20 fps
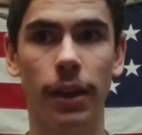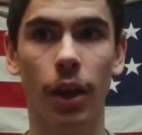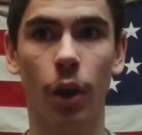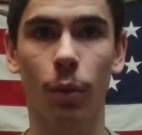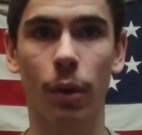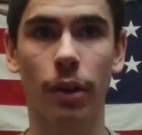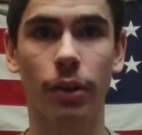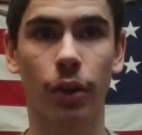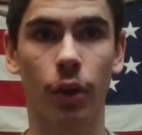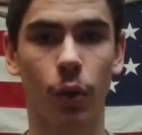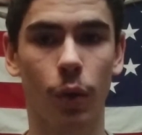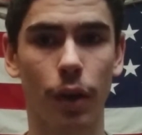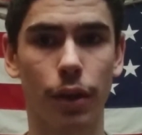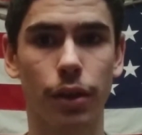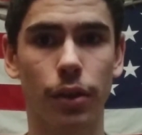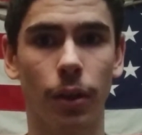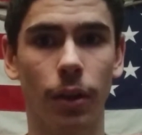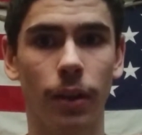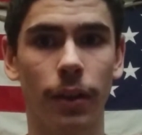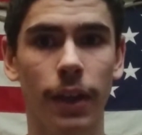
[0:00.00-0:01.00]
around a
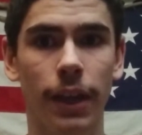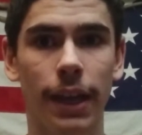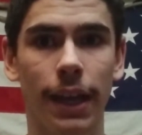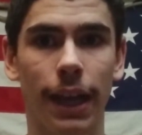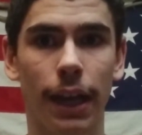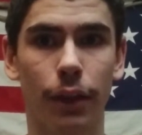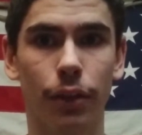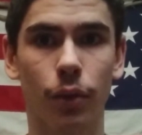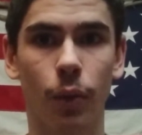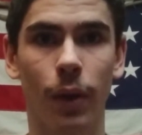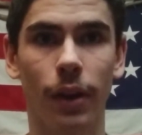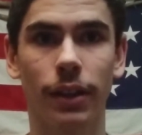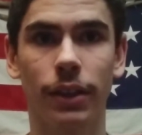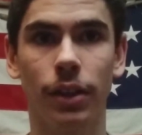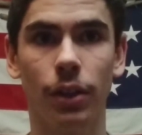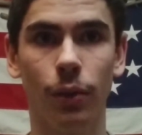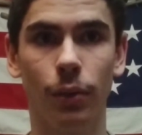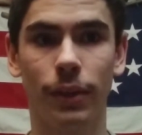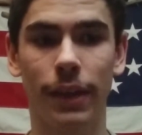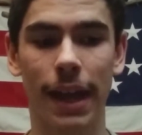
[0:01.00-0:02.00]
crystal, it's going
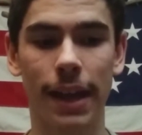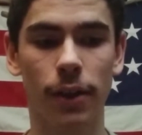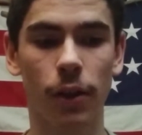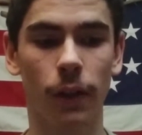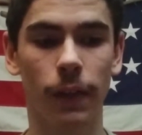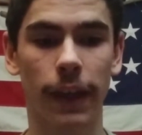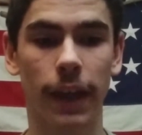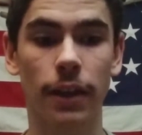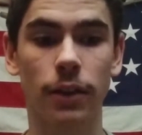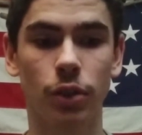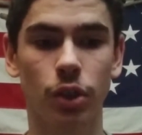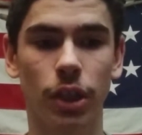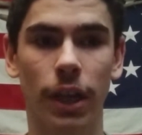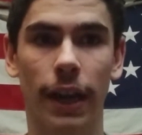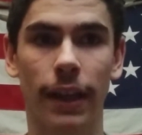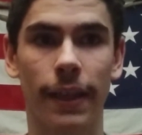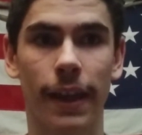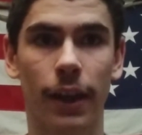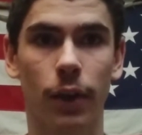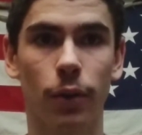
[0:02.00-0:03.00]
to take all the energy out
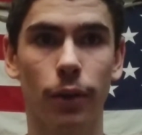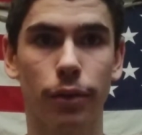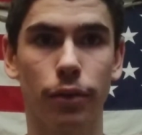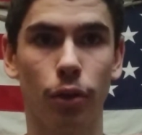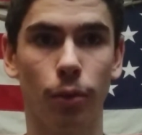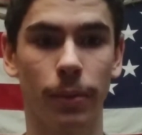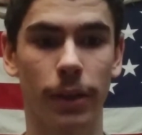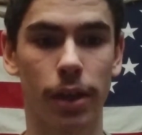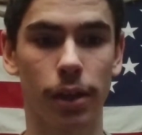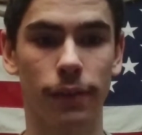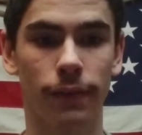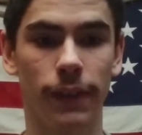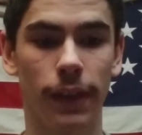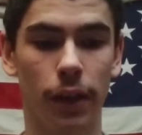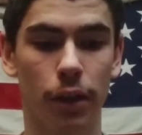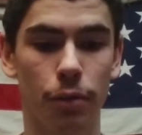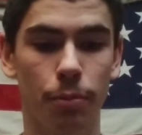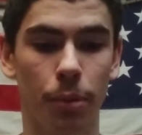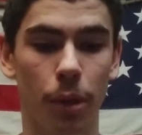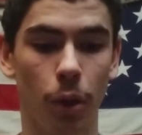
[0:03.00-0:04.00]
of that crystal because of the
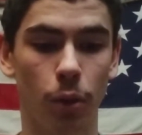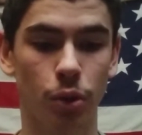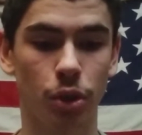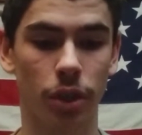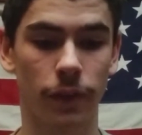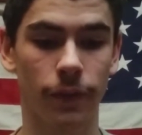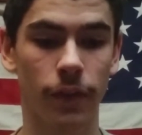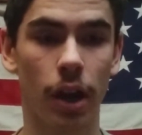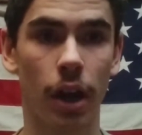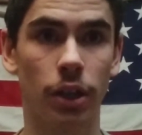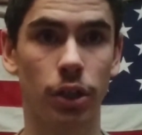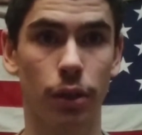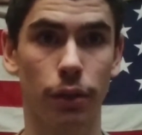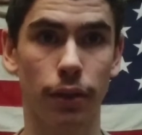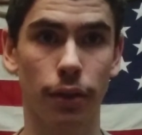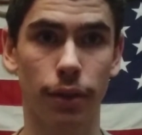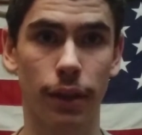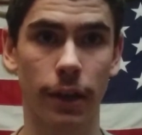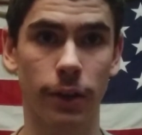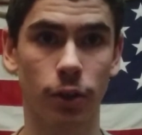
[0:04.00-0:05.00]
explosion of
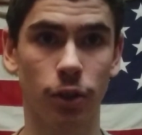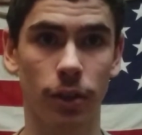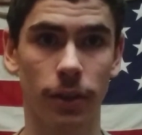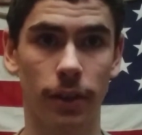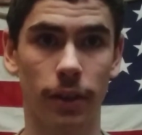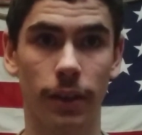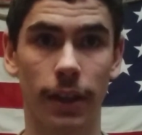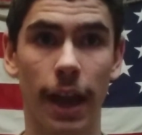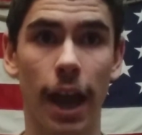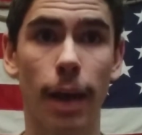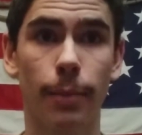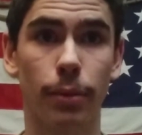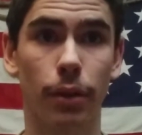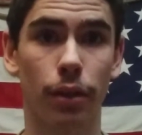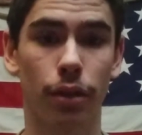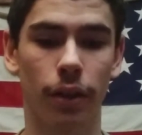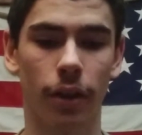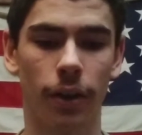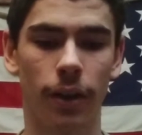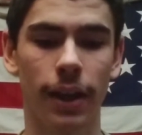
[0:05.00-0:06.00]
consciousness energy that
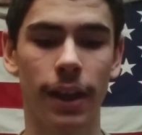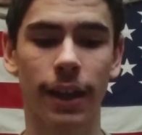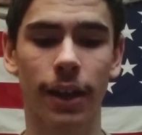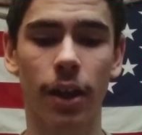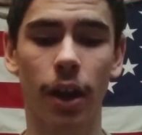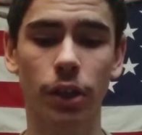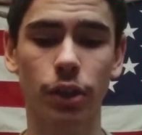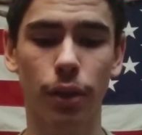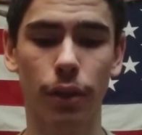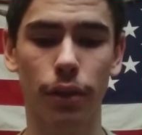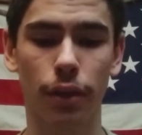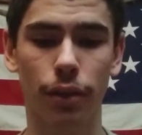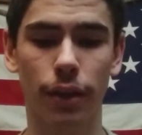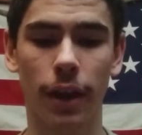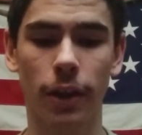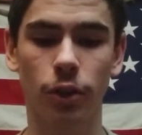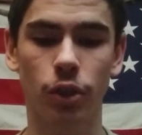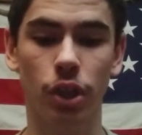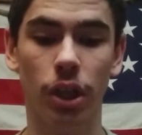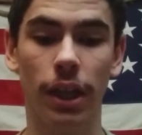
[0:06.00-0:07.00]
happens there. Consciousness
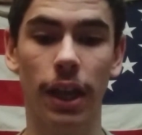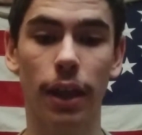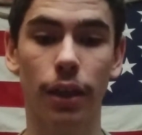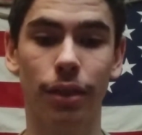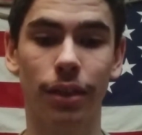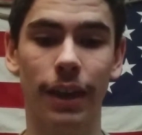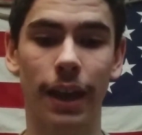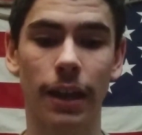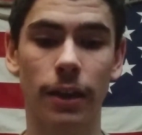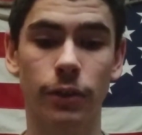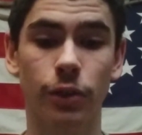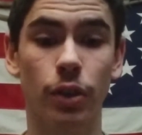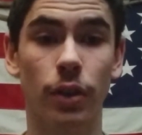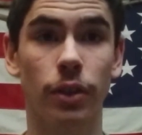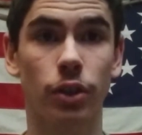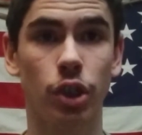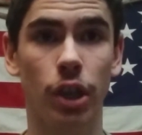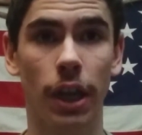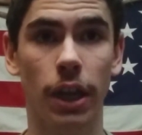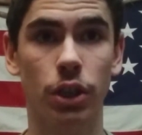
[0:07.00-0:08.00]
energy is the energy
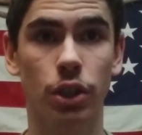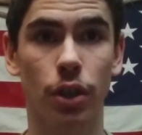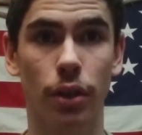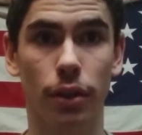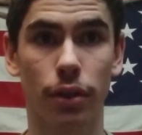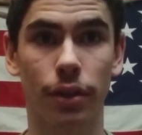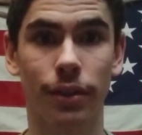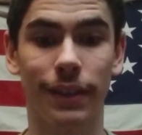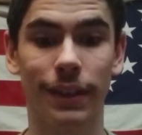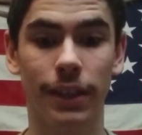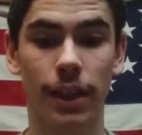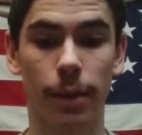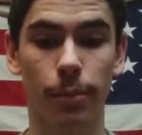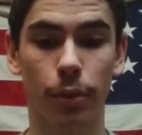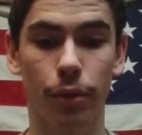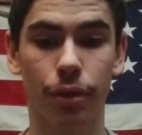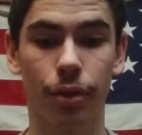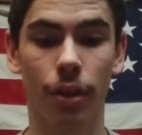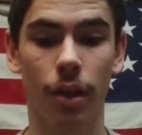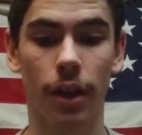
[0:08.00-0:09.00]
that changes the
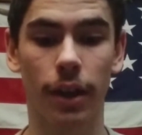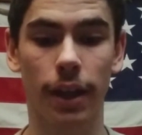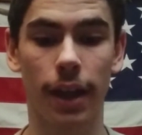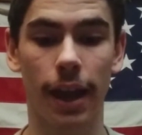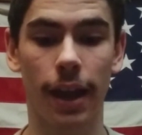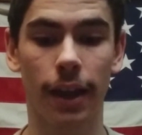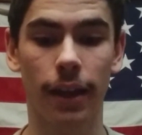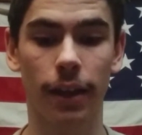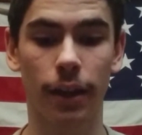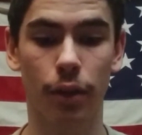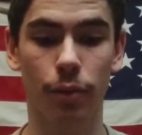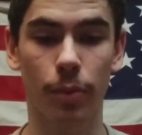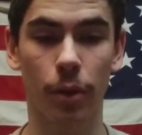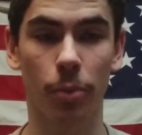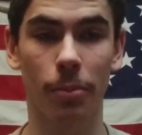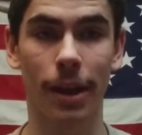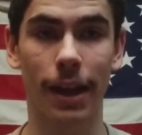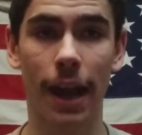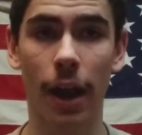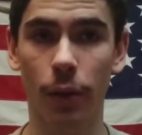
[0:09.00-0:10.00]
double slot
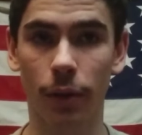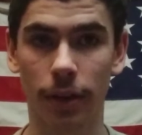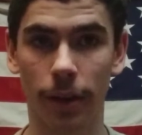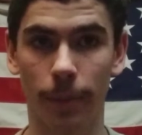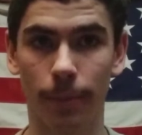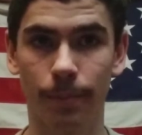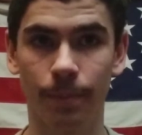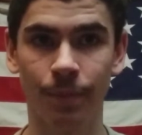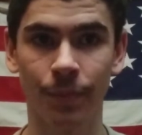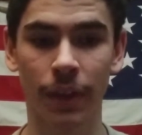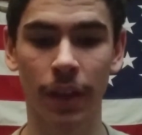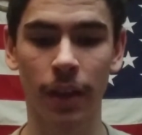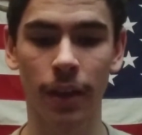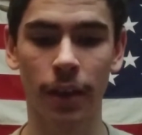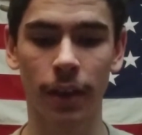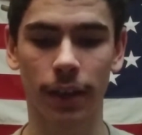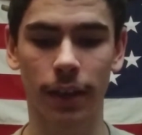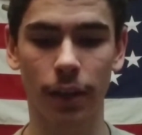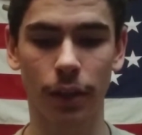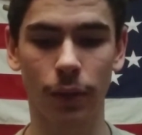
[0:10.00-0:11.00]
experiment outcome,
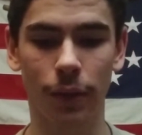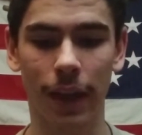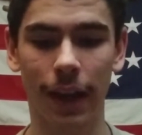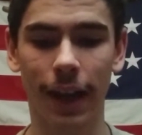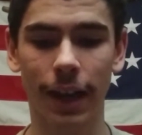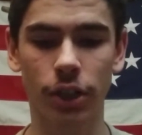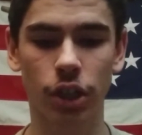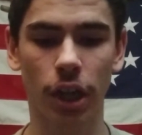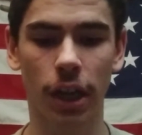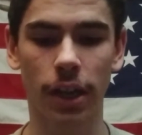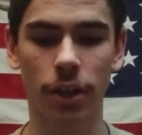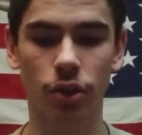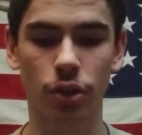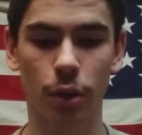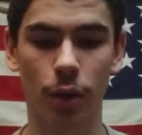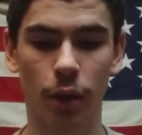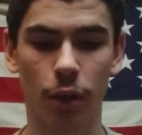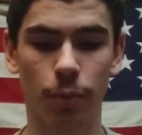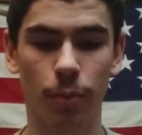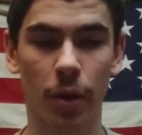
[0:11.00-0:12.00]
because you cannot change
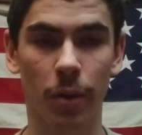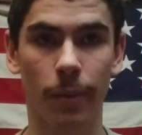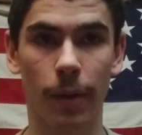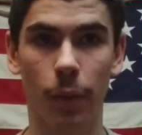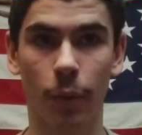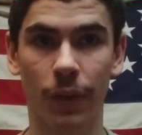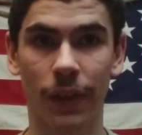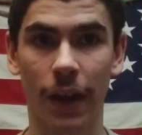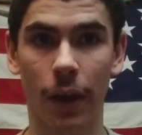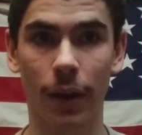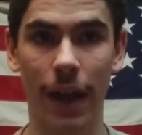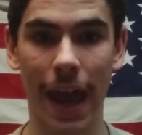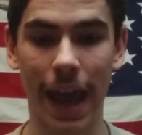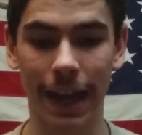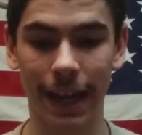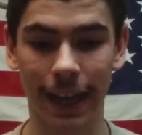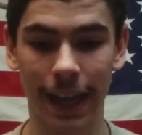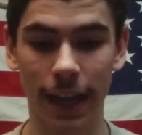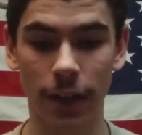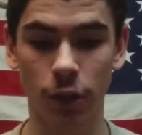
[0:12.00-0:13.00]
an experiment without
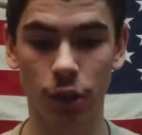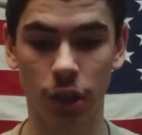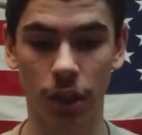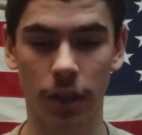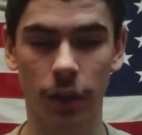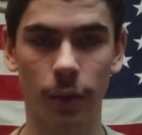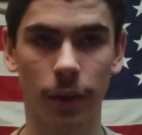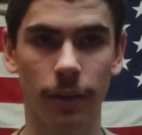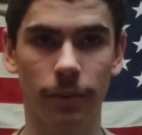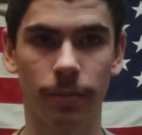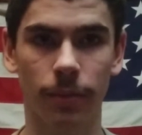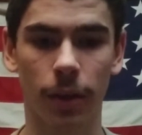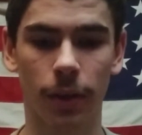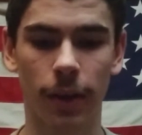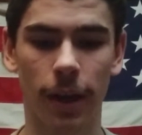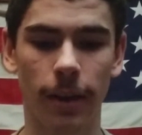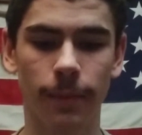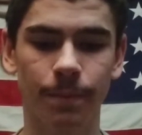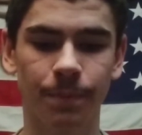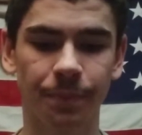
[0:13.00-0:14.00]
adding energy to it,
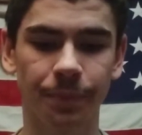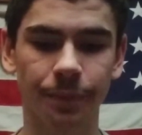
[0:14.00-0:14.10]
okay?